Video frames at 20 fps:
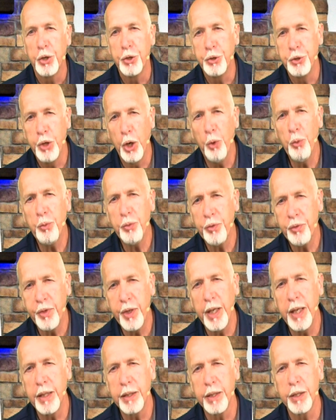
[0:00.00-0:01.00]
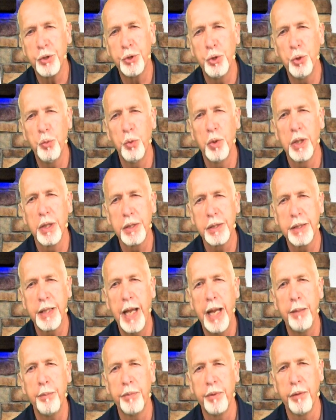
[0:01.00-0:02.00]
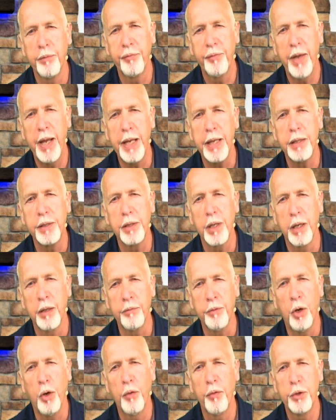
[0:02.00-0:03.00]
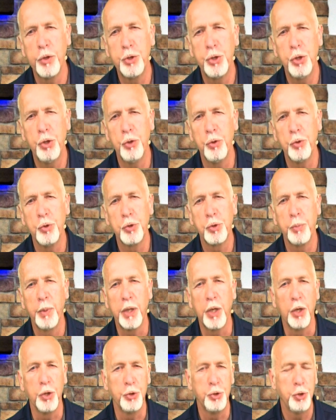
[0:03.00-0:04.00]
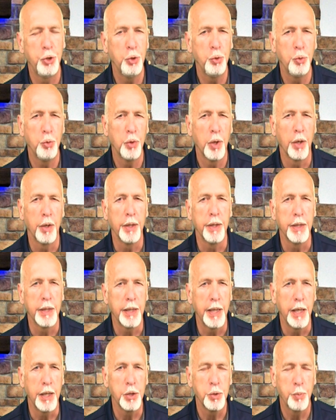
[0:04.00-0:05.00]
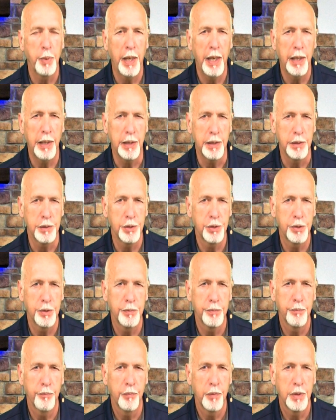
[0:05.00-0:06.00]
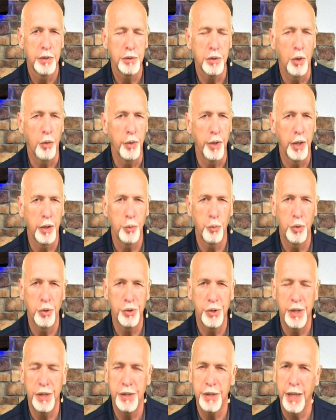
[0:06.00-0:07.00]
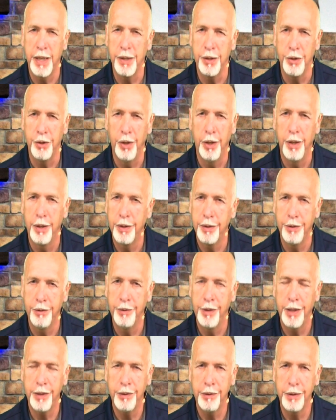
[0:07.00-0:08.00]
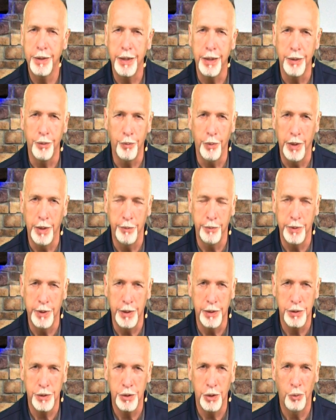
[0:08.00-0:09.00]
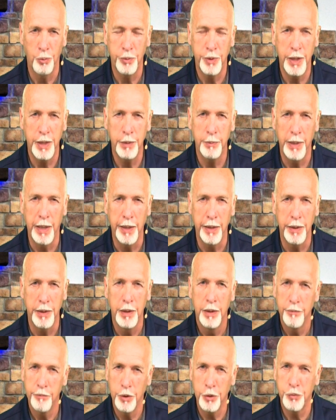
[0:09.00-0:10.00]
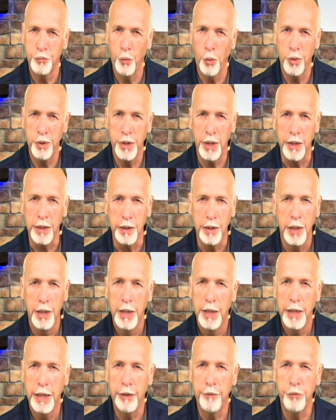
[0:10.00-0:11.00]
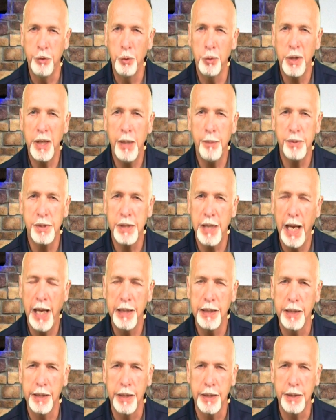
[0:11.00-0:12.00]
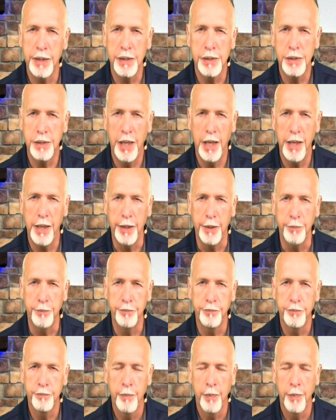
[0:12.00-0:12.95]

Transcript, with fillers: Don't think that you will escape the fate of all the Jews because you are in the king's palace. So, in other words, he's saying, You're, you're not going to get away with this. Don't think about it. Verse 14 If you keep silent at this time,